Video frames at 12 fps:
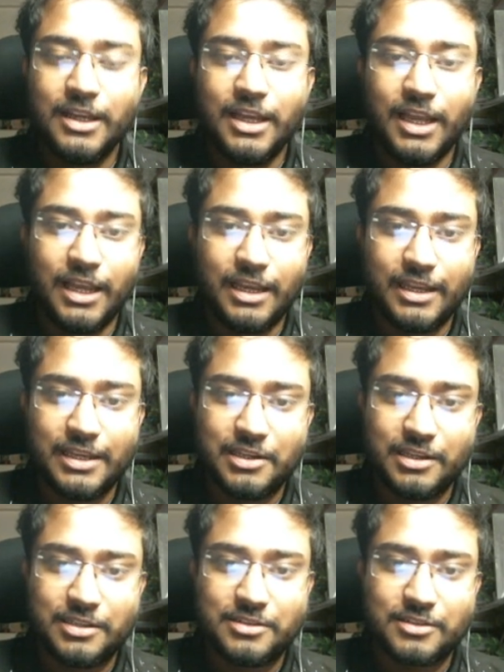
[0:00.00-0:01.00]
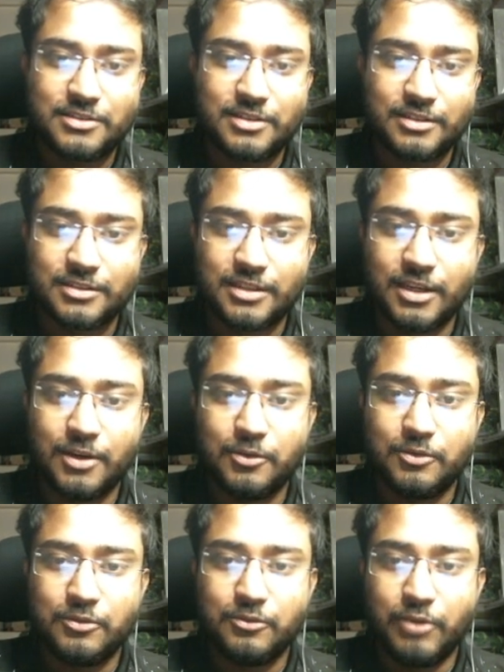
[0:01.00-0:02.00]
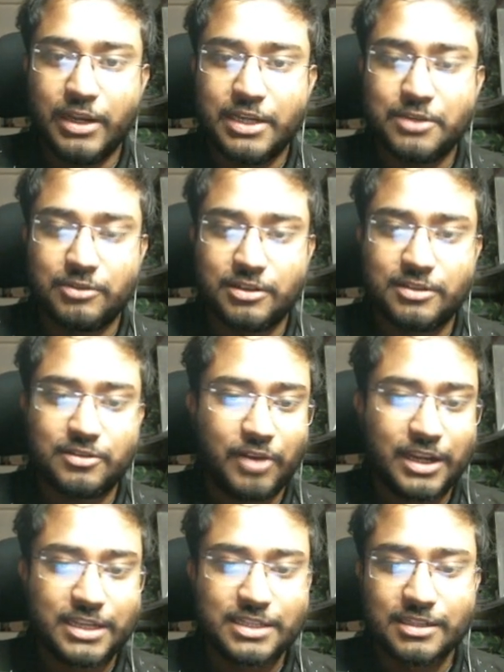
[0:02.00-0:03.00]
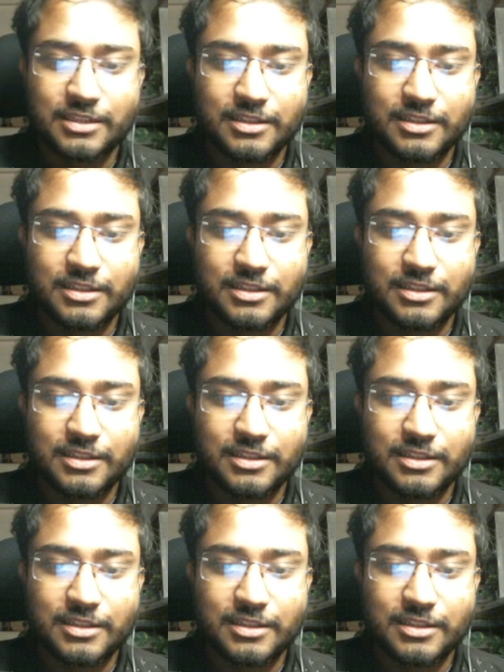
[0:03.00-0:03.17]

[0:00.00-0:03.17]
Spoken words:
it just doesn't go way towards the right.